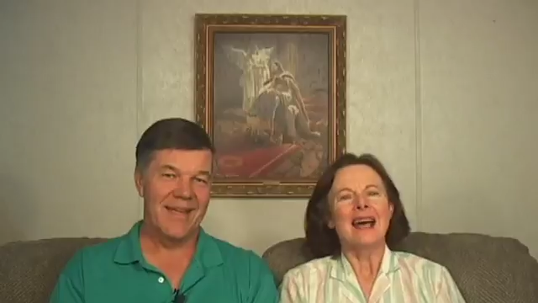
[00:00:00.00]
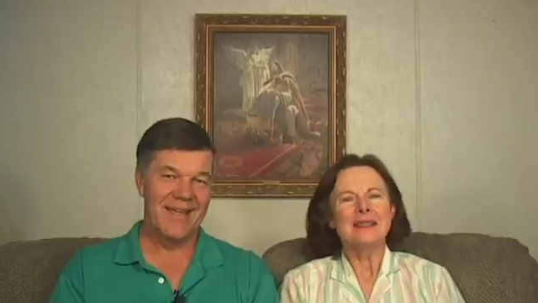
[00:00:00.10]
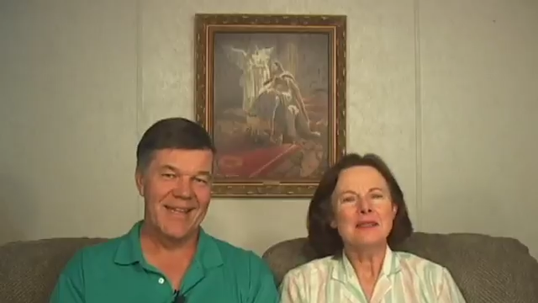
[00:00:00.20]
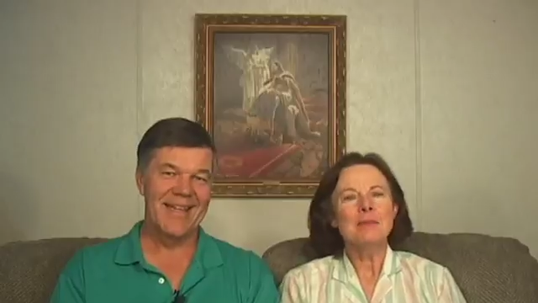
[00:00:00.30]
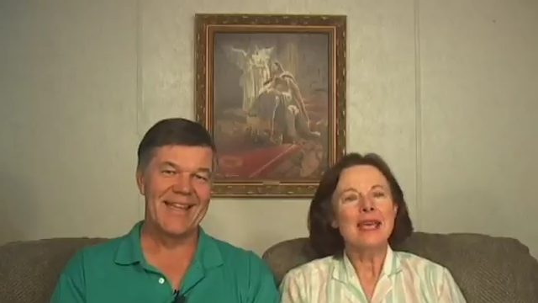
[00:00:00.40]
Speaker 1: how
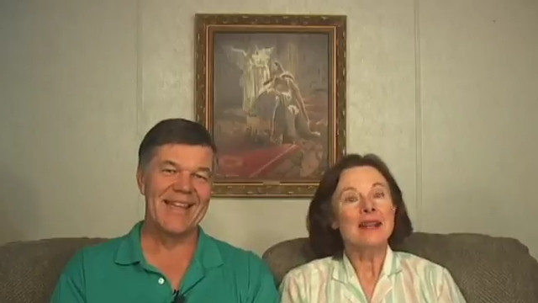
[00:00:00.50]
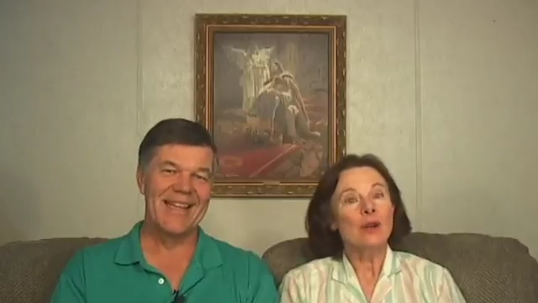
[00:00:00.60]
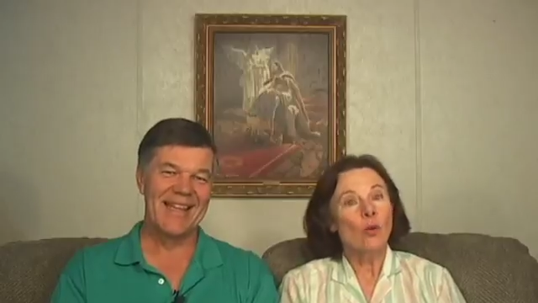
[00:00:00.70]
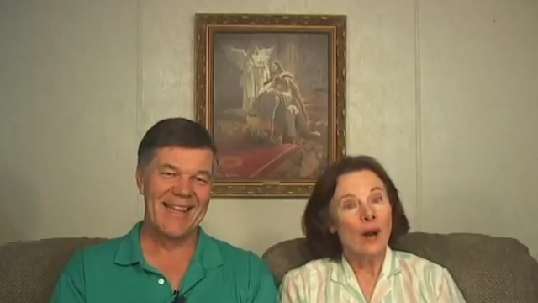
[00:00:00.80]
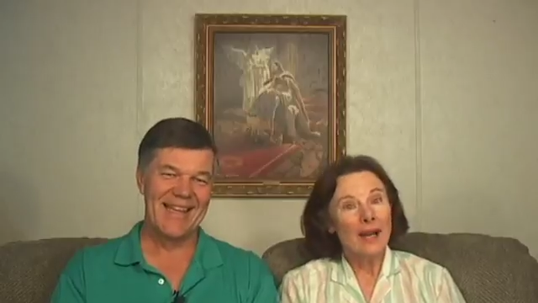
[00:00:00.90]
does a man
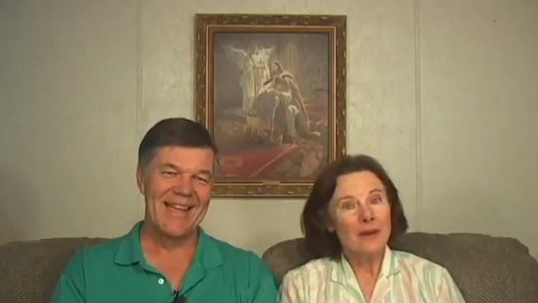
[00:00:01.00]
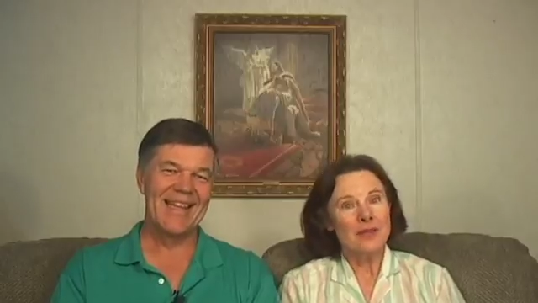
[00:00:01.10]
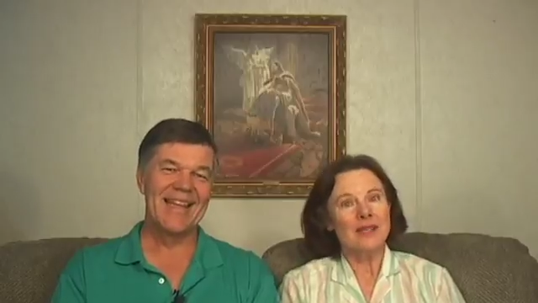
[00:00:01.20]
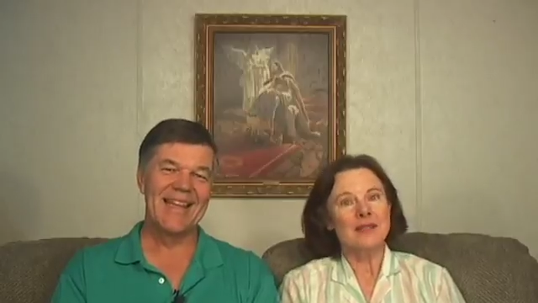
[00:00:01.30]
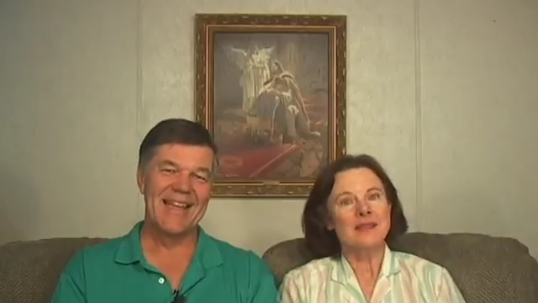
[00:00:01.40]
acquire
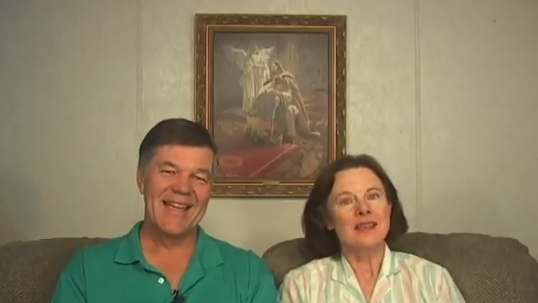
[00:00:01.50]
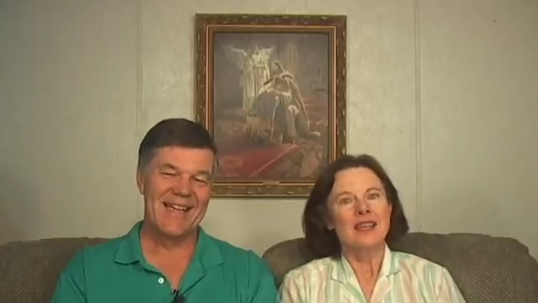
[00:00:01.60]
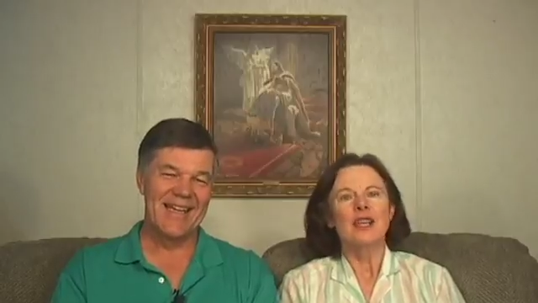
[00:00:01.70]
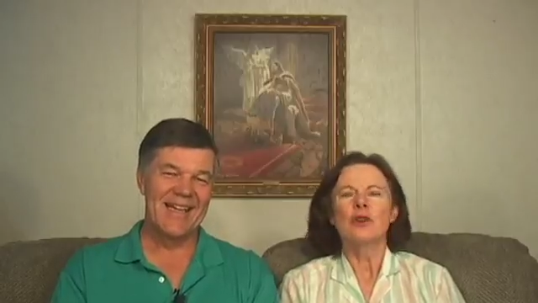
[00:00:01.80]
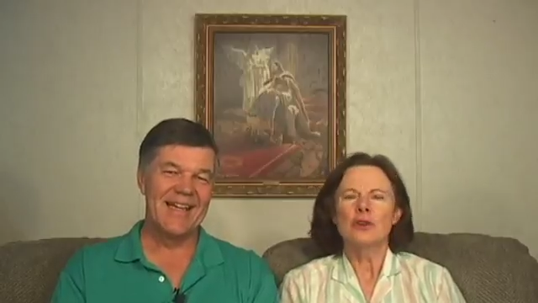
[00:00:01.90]
these
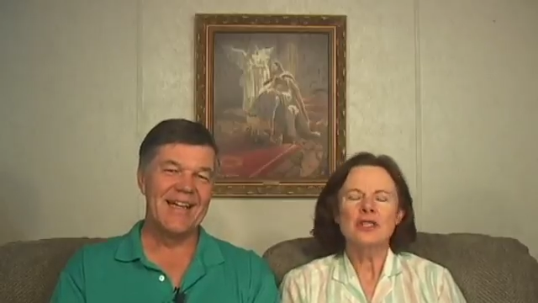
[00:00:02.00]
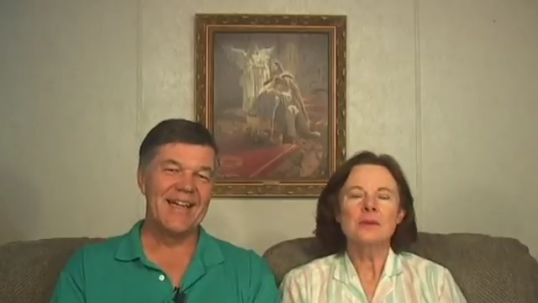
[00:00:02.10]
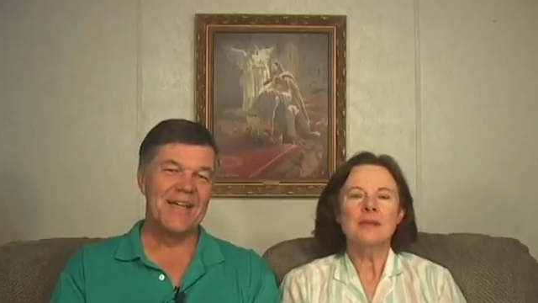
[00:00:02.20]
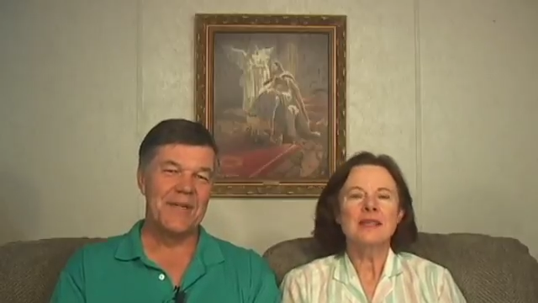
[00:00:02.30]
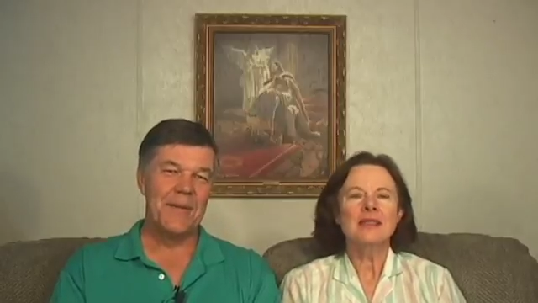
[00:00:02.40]
in order
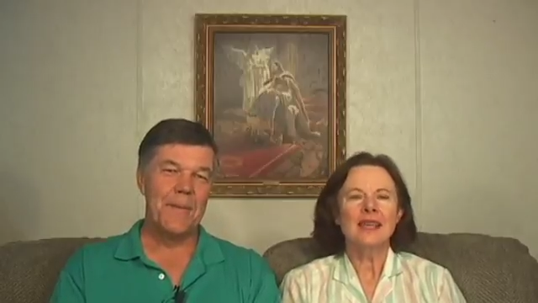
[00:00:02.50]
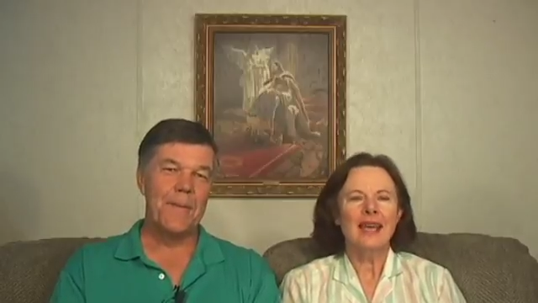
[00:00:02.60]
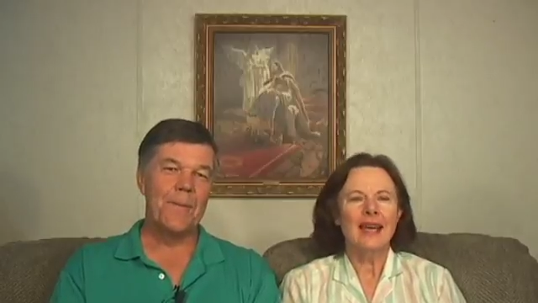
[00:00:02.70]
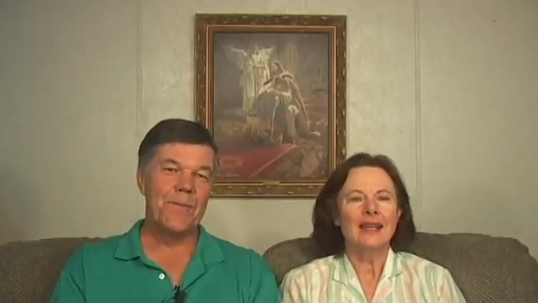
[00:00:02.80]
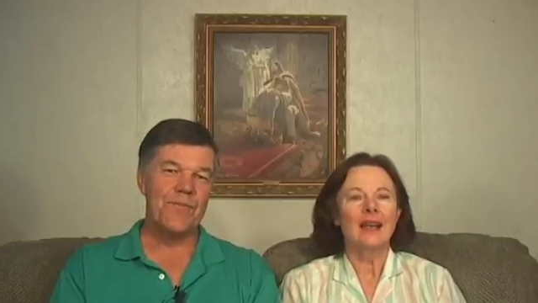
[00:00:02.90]
to be a
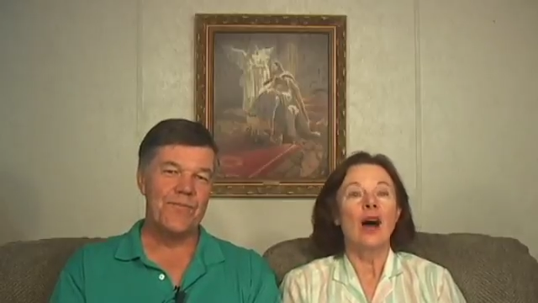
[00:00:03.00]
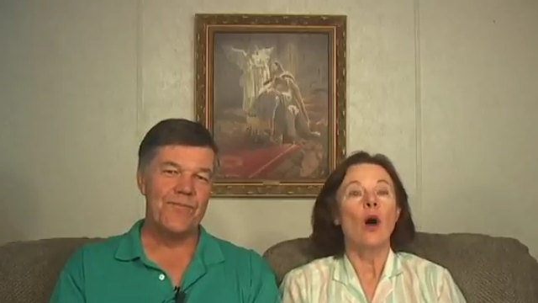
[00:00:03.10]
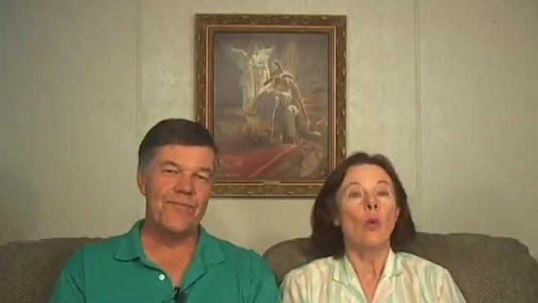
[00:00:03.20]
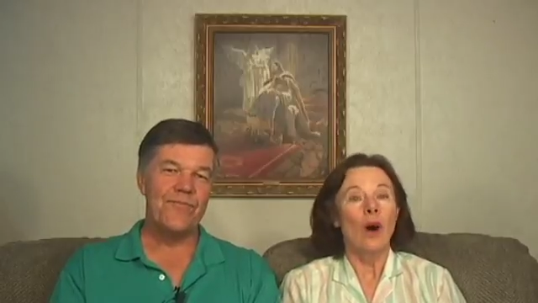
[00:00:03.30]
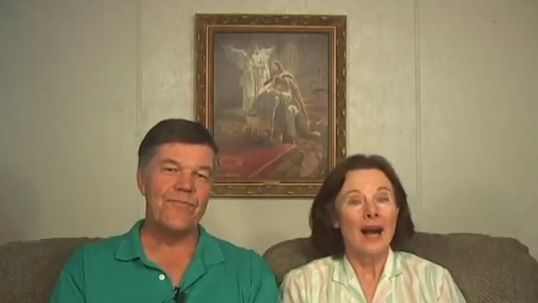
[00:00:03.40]
Zaken,
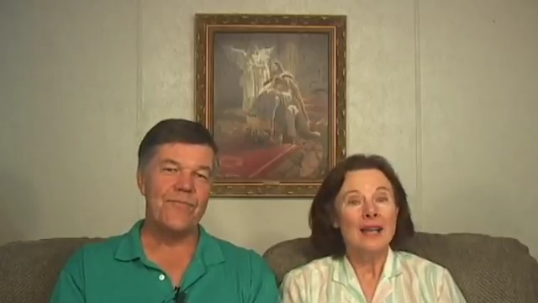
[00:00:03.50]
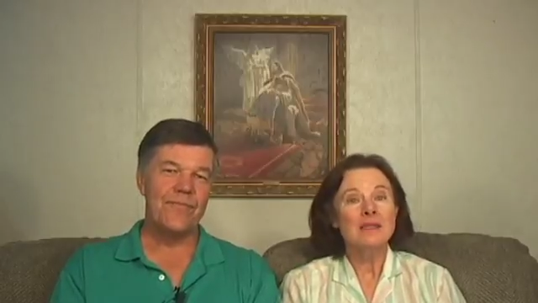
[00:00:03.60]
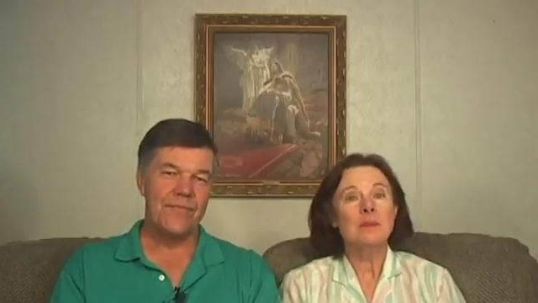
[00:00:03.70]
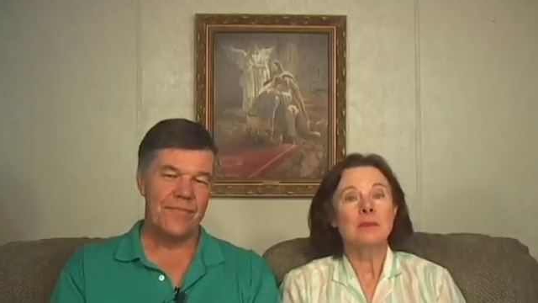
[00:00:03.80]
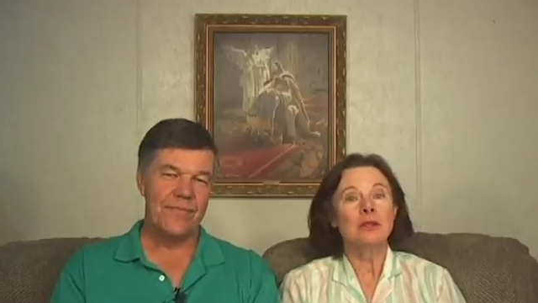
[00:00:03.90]
a
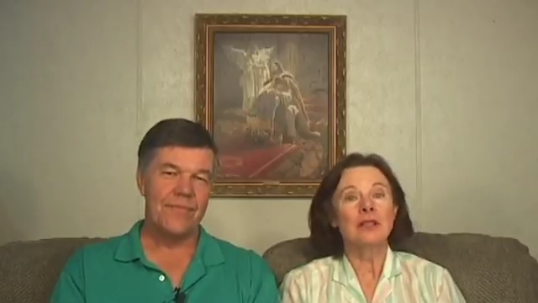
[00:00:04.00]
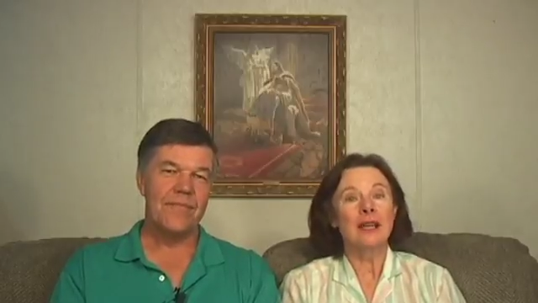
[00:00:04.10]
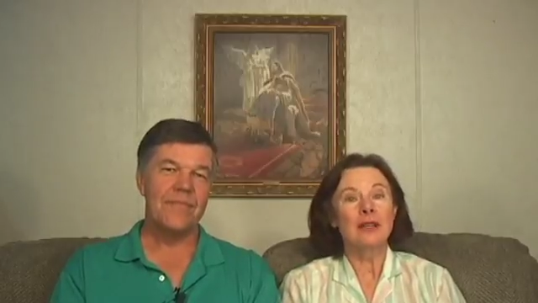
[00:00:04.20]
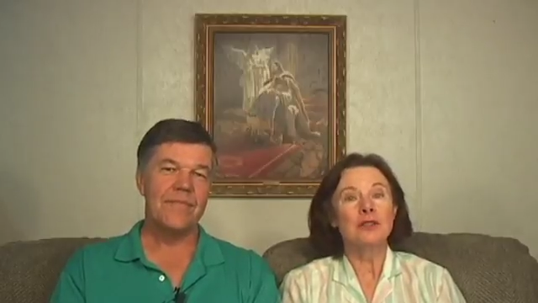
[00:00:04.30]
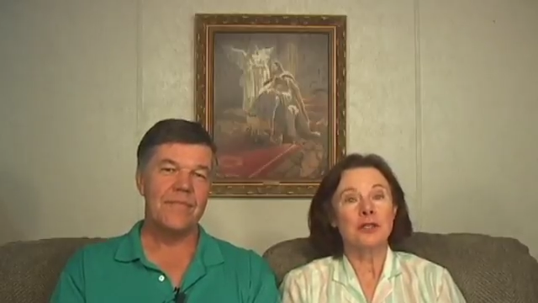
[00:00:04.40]
wise biblical
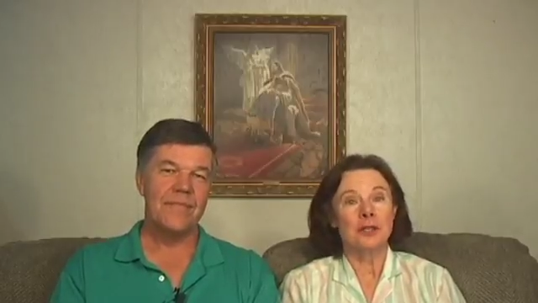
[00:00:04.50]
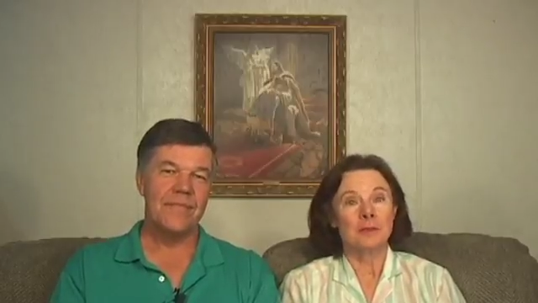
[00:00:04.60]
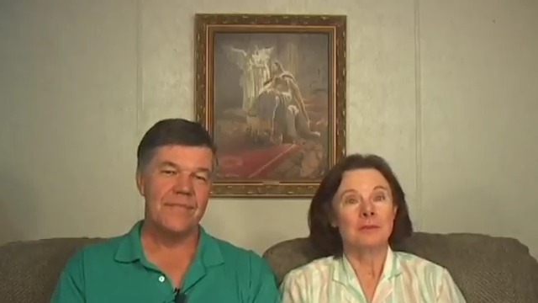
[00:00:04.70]
elder?